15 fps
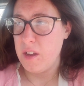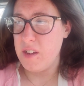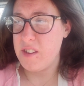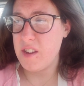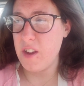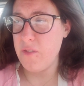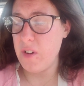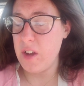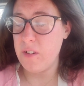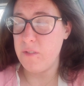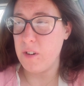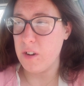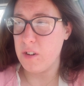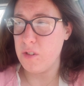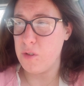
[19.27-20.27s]
it's kind of out
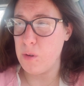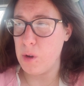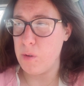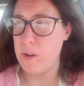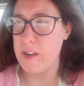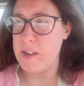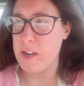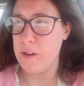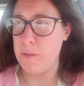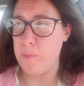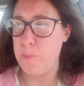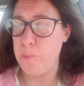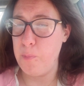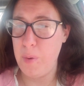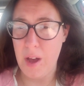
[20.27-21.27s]
of our control right now.
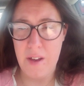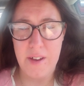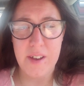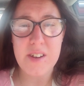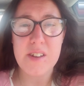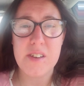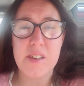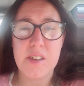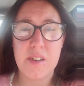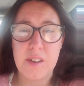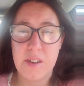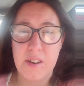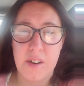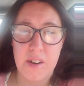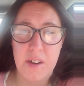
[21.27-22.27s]
But
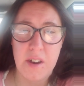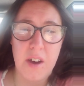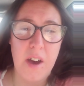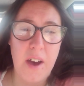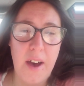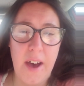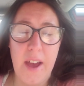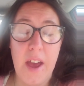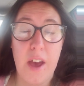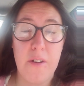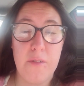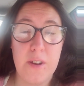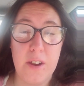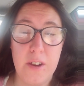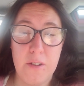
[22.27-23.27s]
I
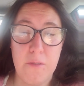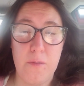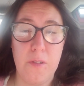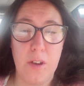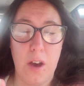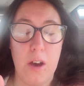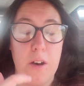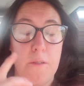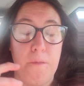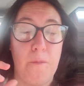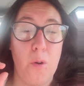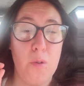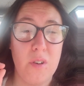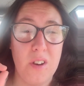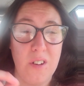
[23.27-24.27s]
have an interview, a
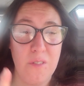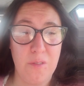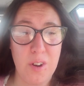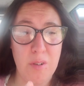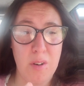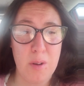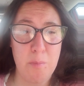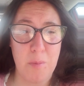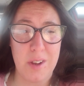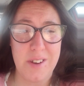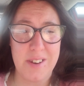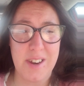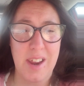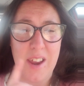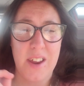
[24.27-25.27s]
phone interview on
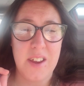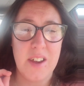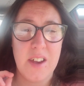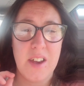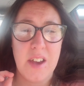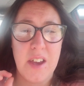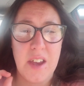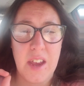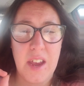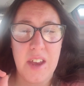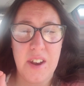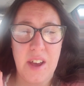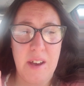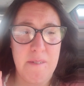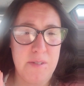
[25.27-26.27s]
Monday,
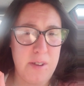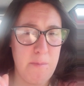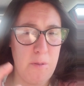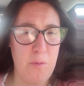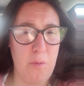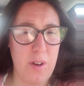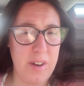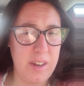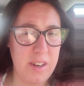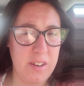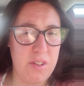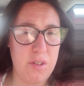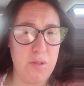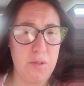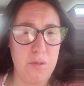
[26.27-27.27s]
and I have someone
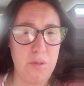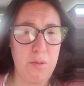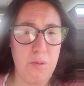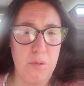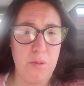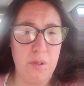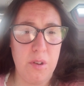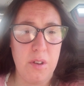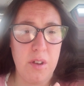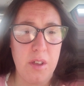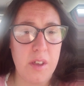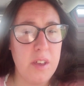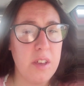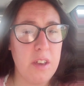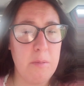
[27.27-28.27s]
wanting to
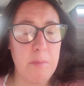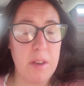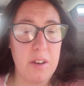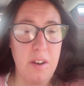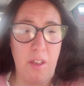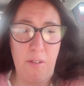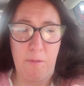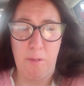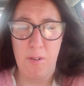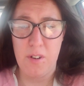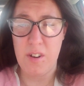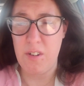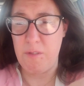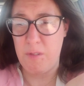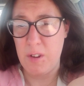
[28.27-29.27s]
give me another
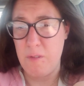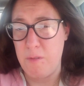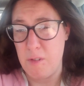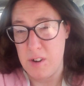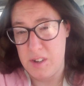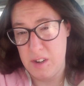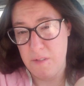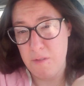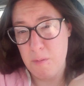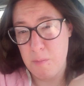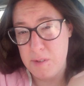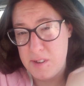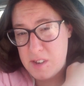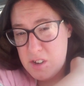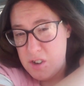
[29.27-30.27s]
phone interview for a
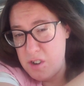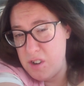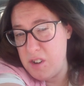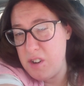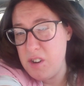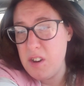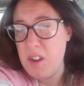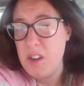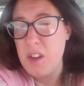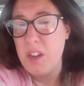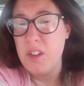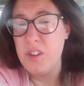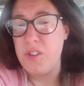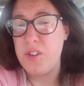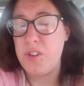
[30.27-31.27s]
different position.
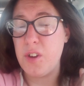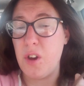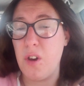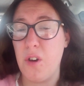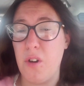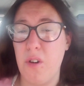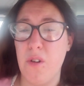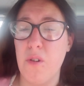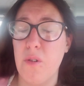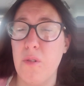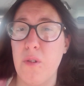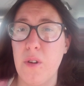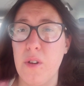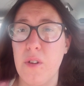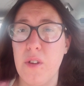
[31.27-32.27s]

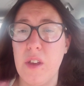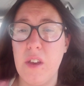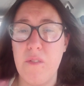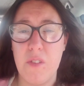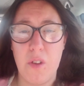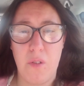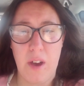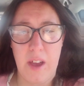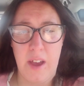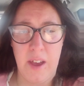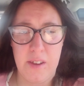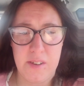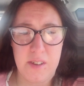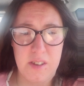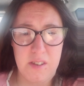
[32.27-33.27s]
So even though I
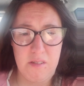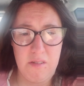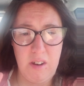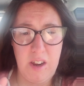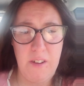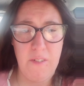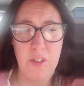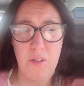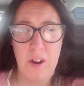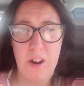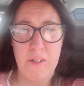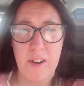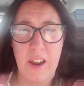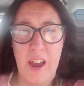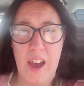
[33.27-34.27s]
even though I
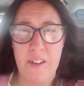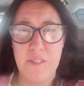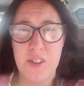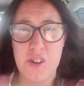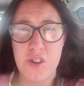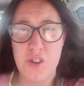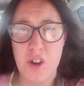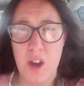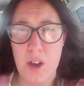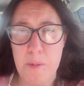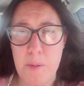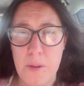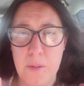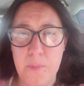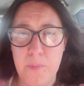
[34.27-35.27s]
already have this job,